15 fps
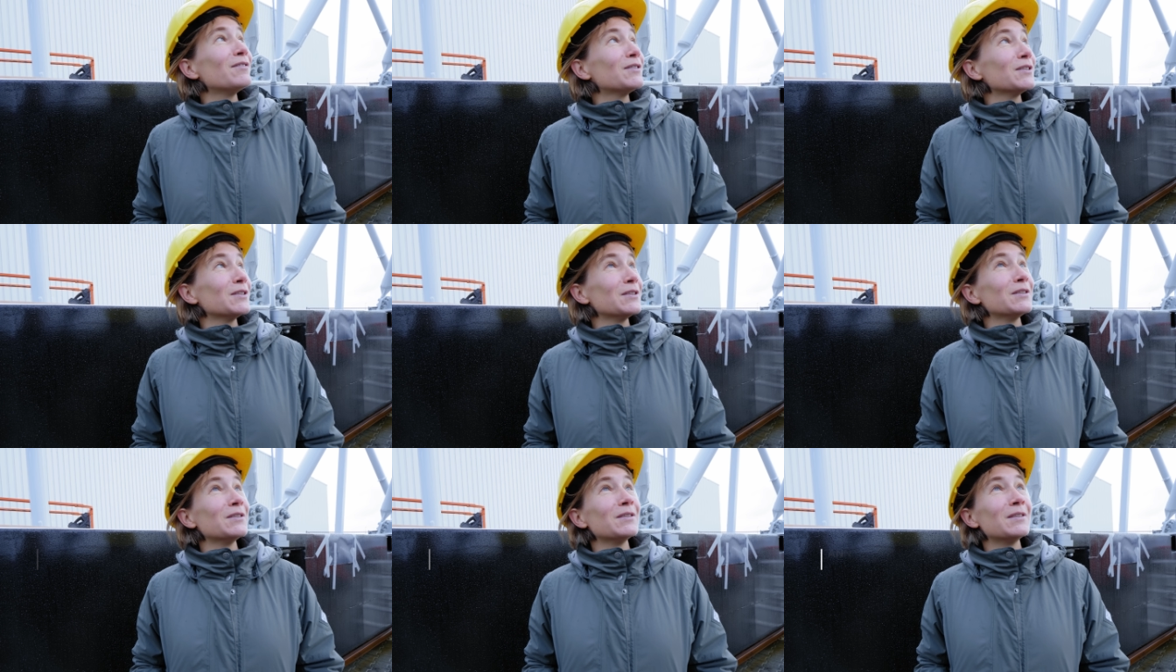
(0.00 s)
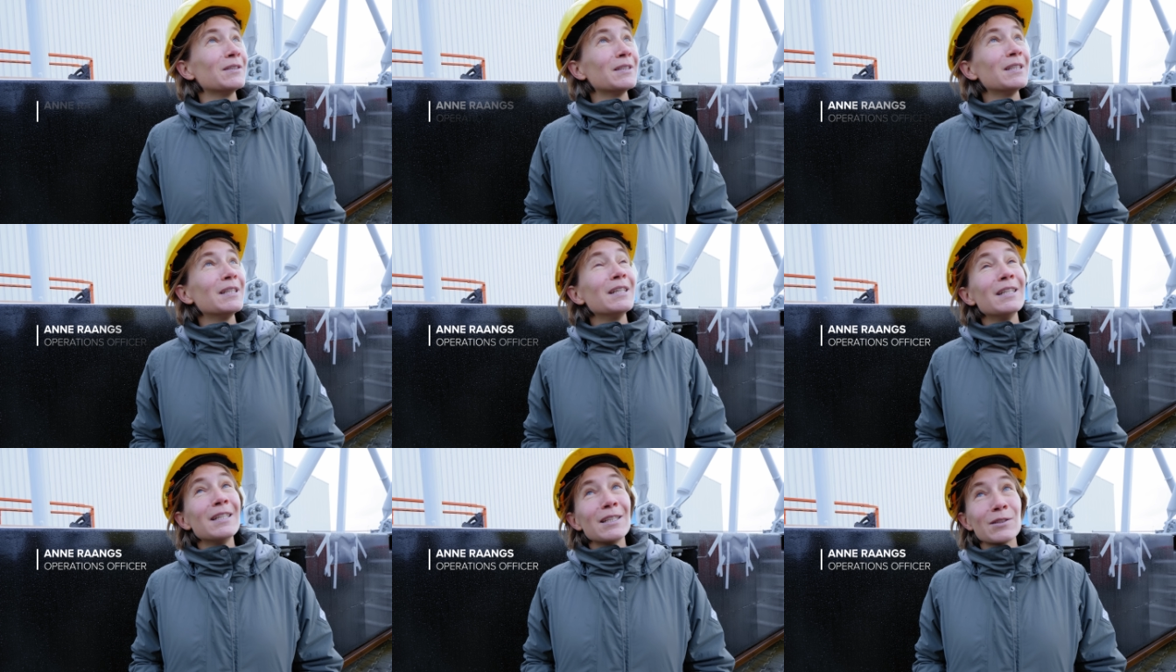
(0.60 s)
have
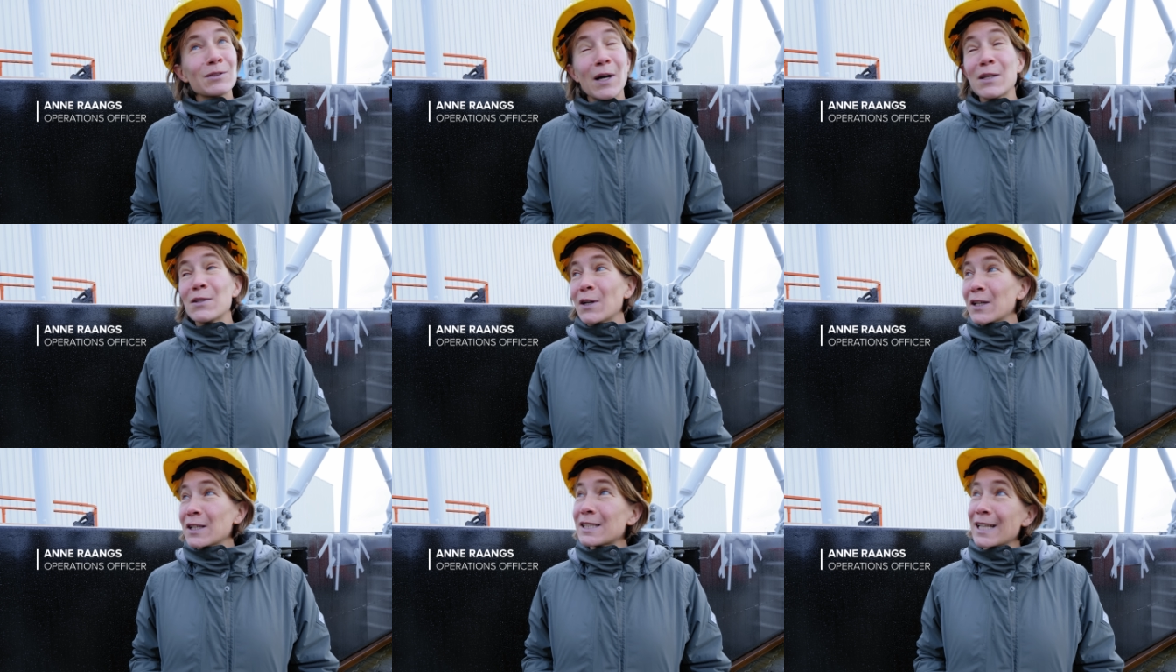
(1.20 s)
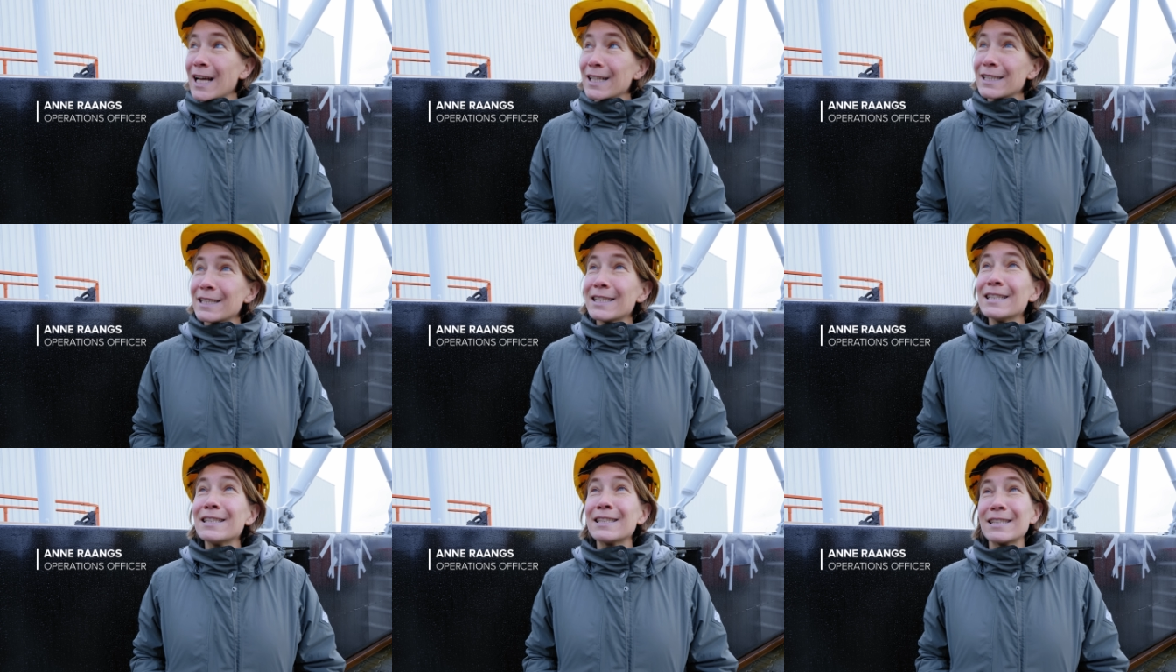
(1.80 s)
to try to understand
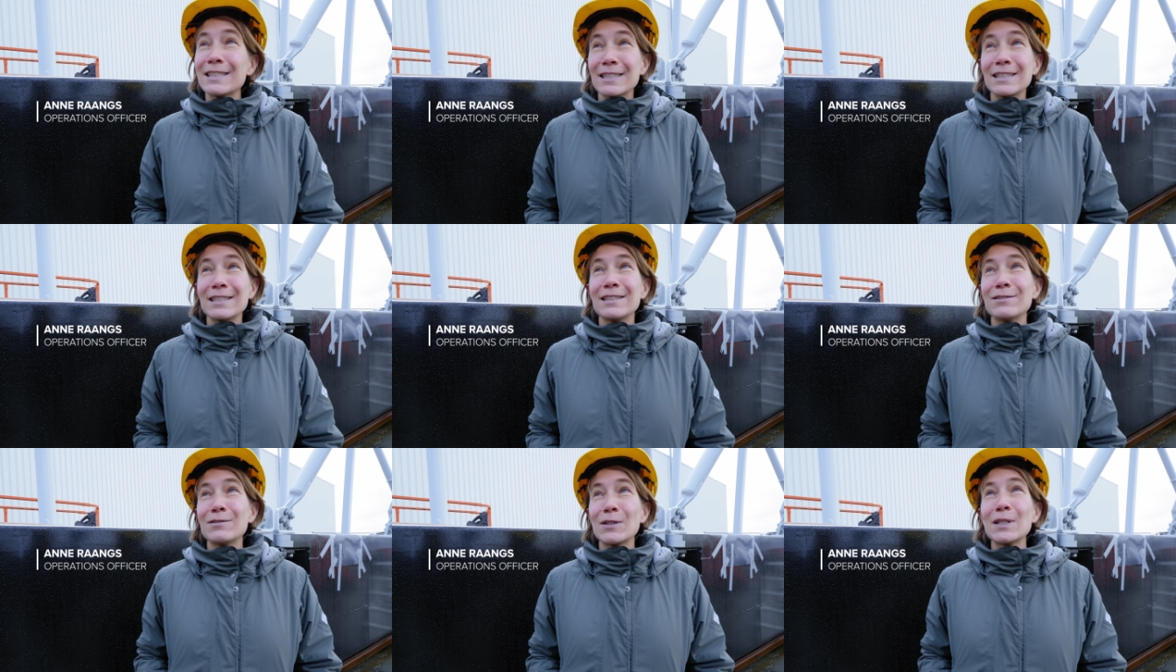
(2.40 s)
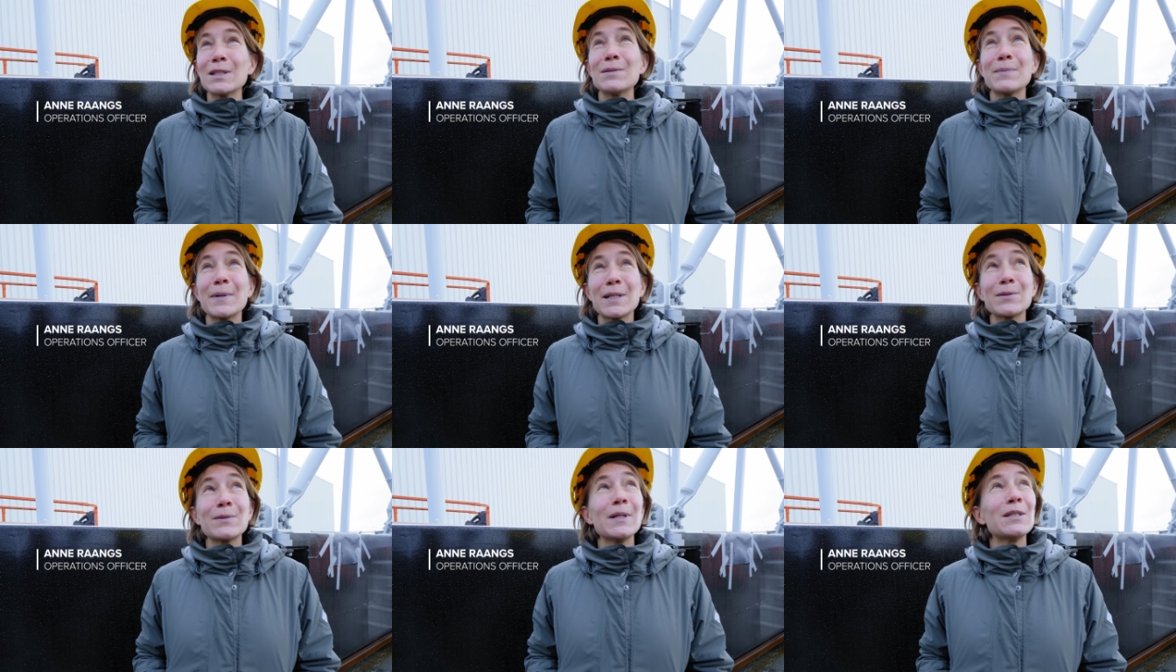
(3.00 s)
this, see what is the
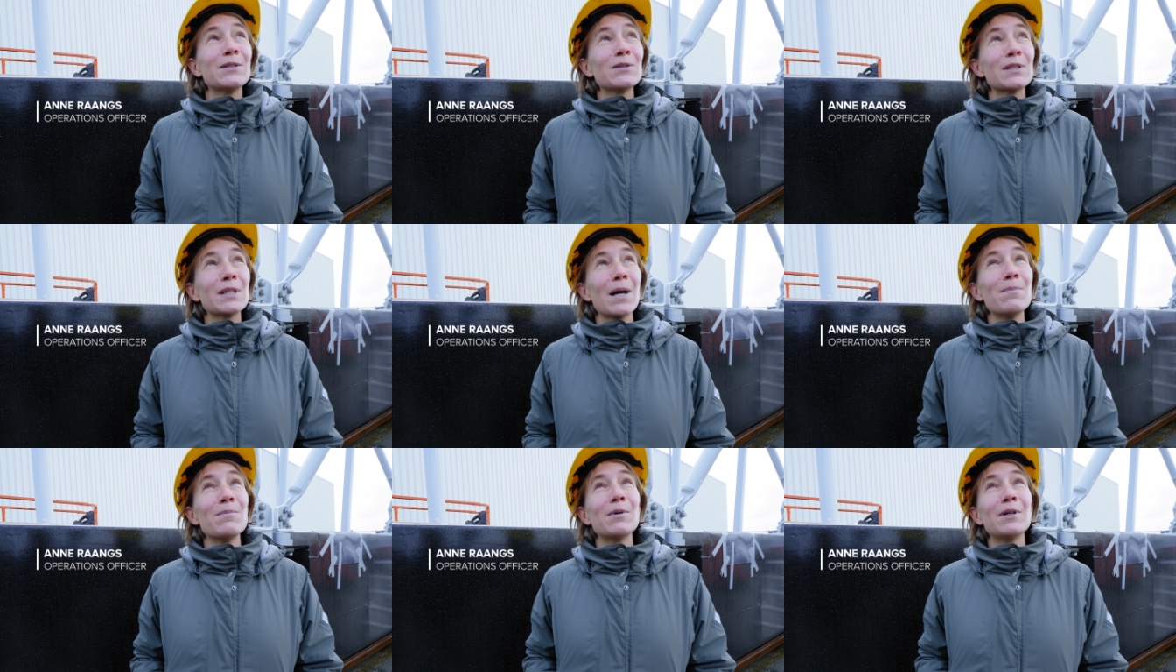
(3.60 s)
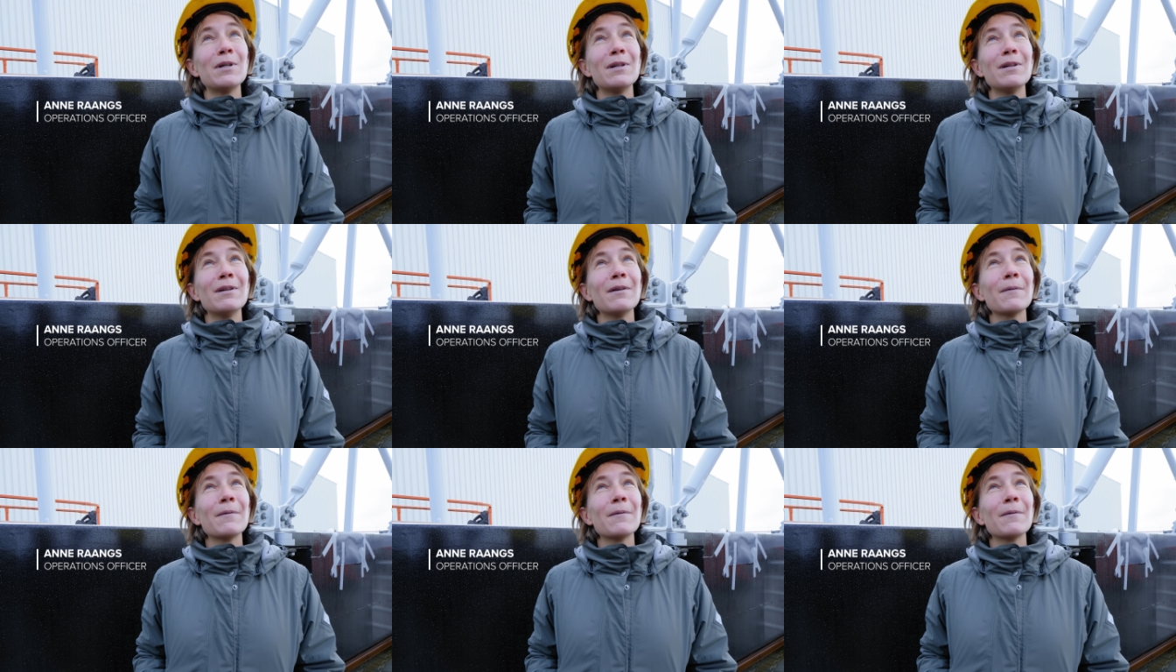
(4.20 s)
best way to assemble,